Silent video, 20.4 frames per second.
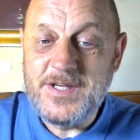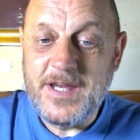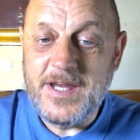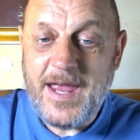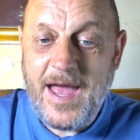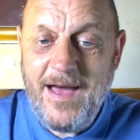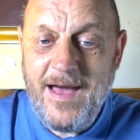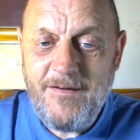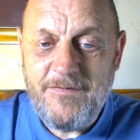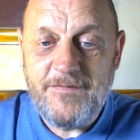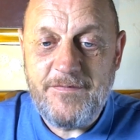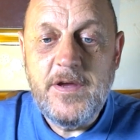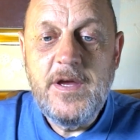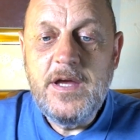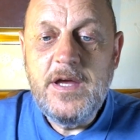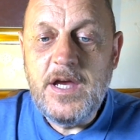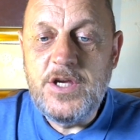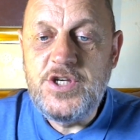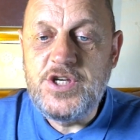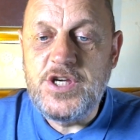gaffe
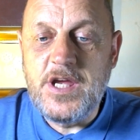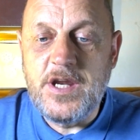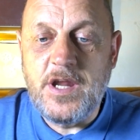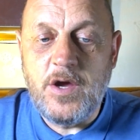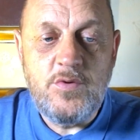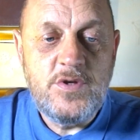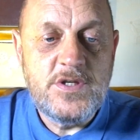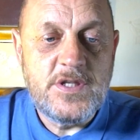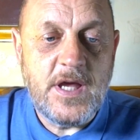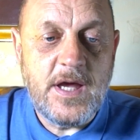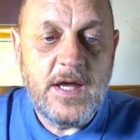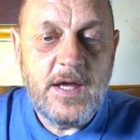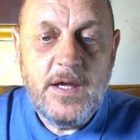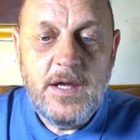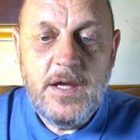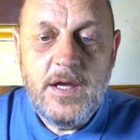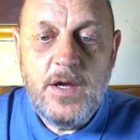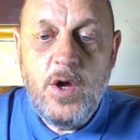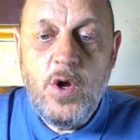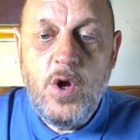as she announced that
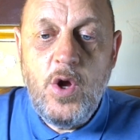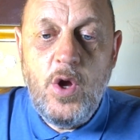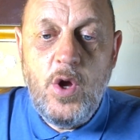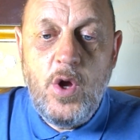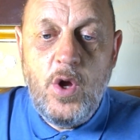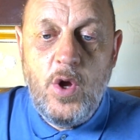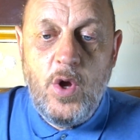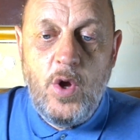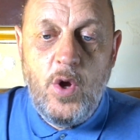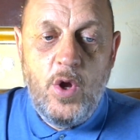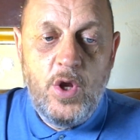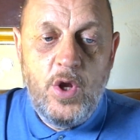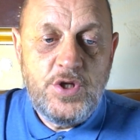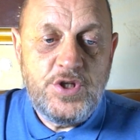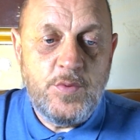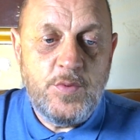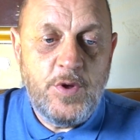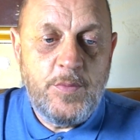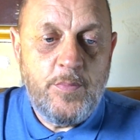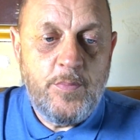she
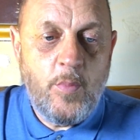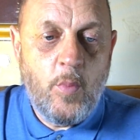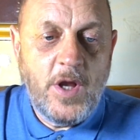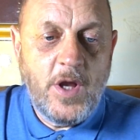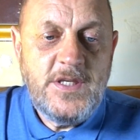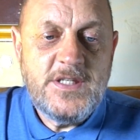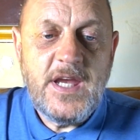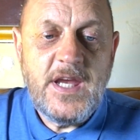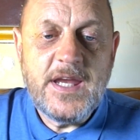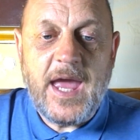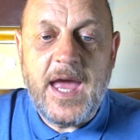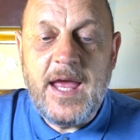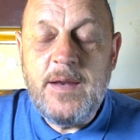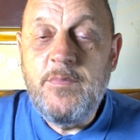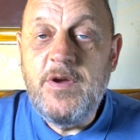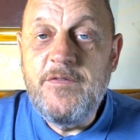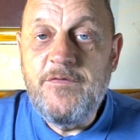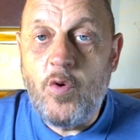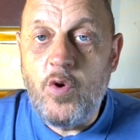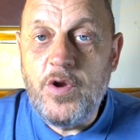would once again be
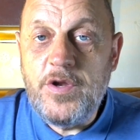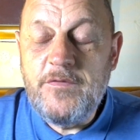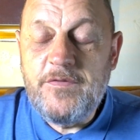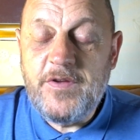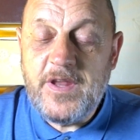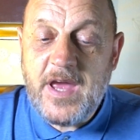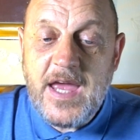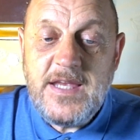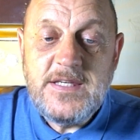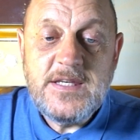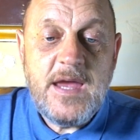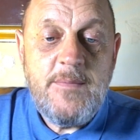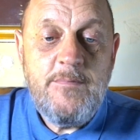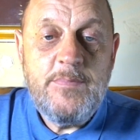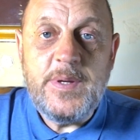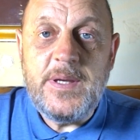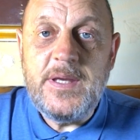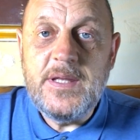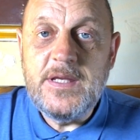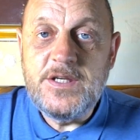voting for the
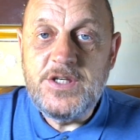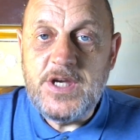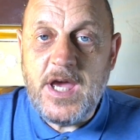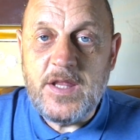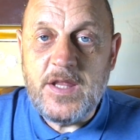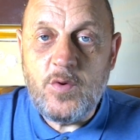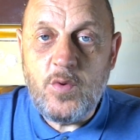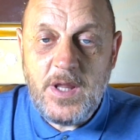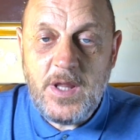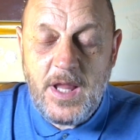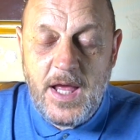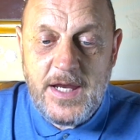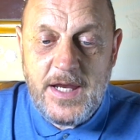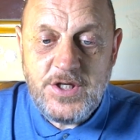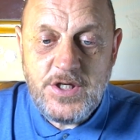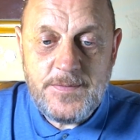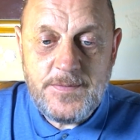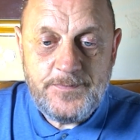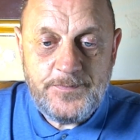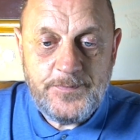SNP at the general
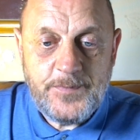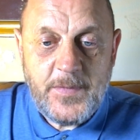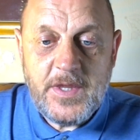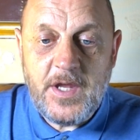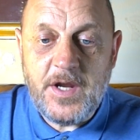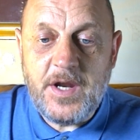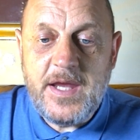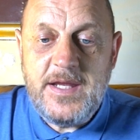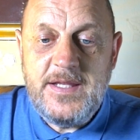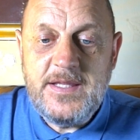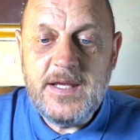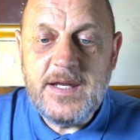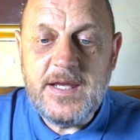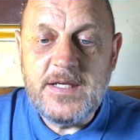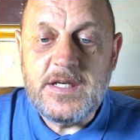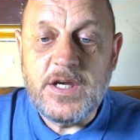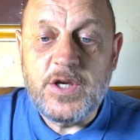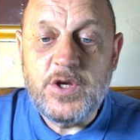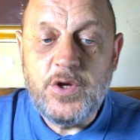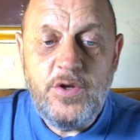election. The writer is
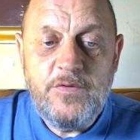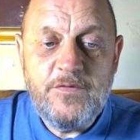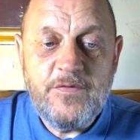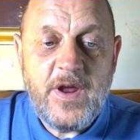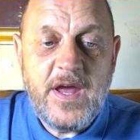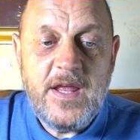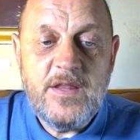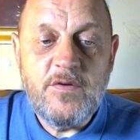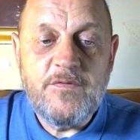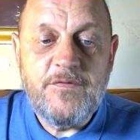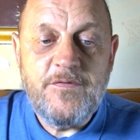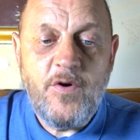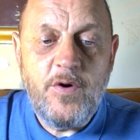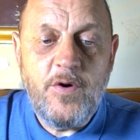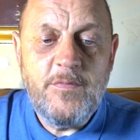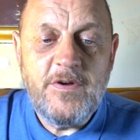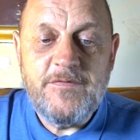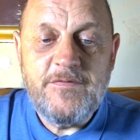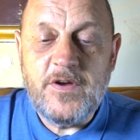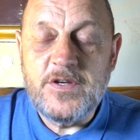a good friend of former
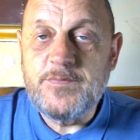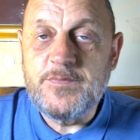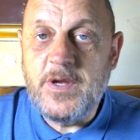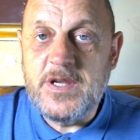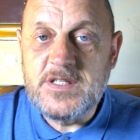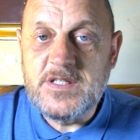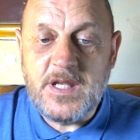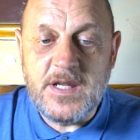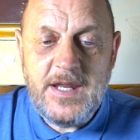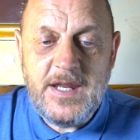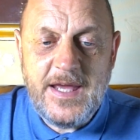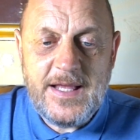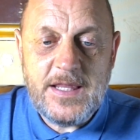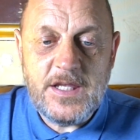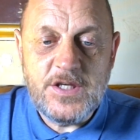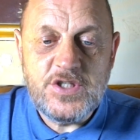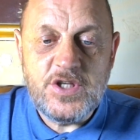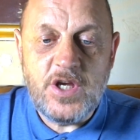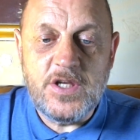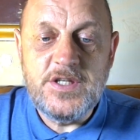First Minister Nicola
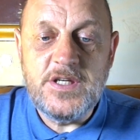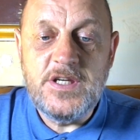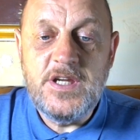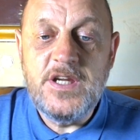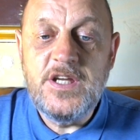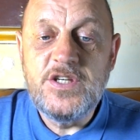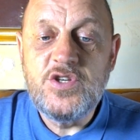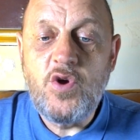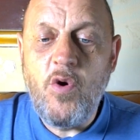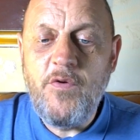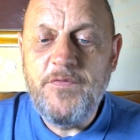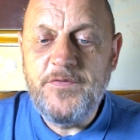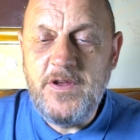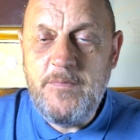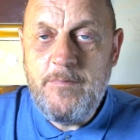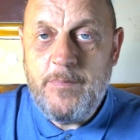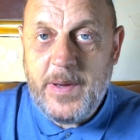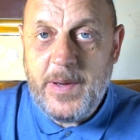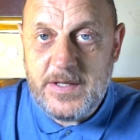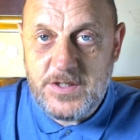Sturgeon and is often
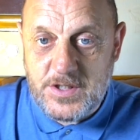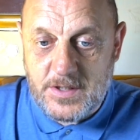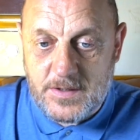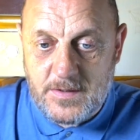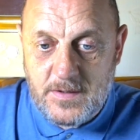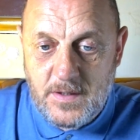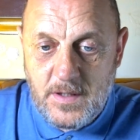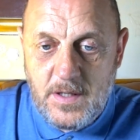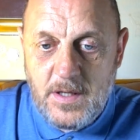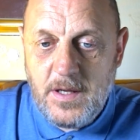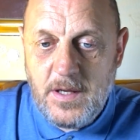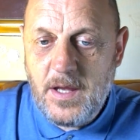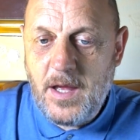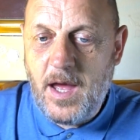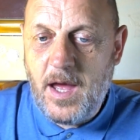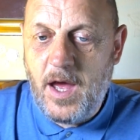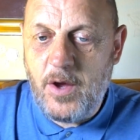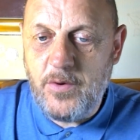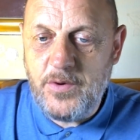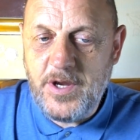pictured
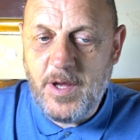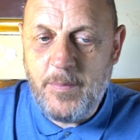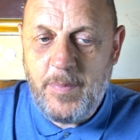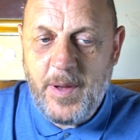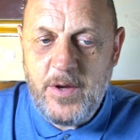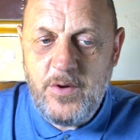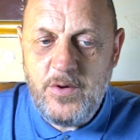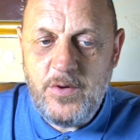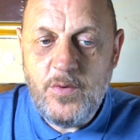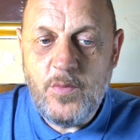out and about